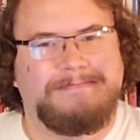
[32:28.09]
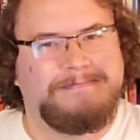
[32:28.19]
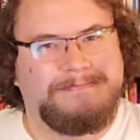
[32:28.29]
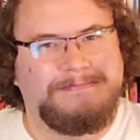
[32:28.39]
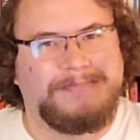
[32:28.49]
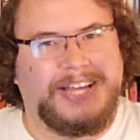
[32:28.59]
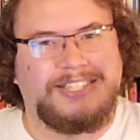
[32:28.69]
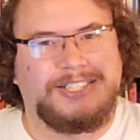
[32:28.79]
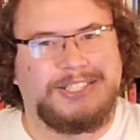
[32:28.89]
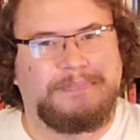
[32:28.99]
Mm,
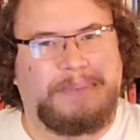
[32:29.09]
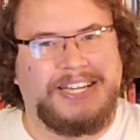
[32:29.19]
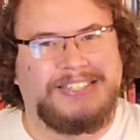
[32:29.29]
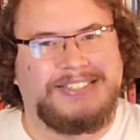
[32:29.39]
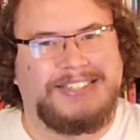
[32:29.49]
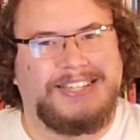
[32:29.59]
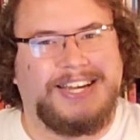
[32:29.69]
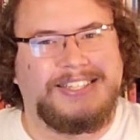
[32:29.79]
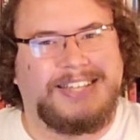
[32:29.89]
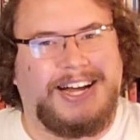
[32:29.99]
that's spicy.
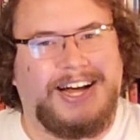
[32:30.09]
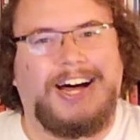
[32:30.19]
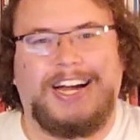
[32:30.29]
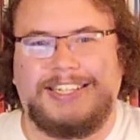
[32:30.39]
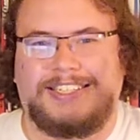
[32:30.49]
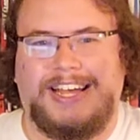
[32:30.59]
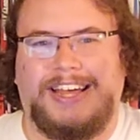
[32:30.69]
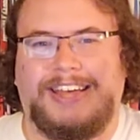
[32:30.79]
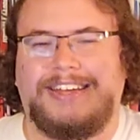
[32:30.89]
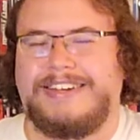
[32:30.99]
That's a hot
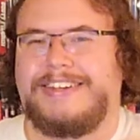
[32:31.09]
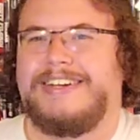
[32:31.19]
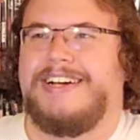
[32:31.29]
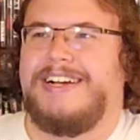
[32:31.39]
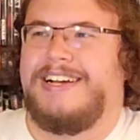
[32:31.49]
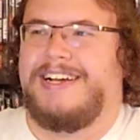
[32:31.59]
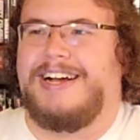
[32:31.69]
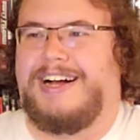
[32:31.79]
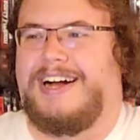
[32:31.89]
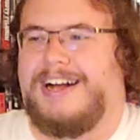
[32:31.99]
take.
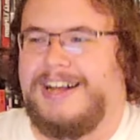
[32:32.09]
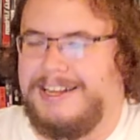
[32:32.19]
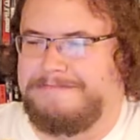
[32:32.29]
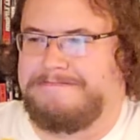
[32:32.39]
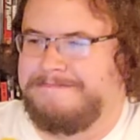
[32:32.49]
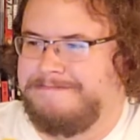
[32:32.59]
Um,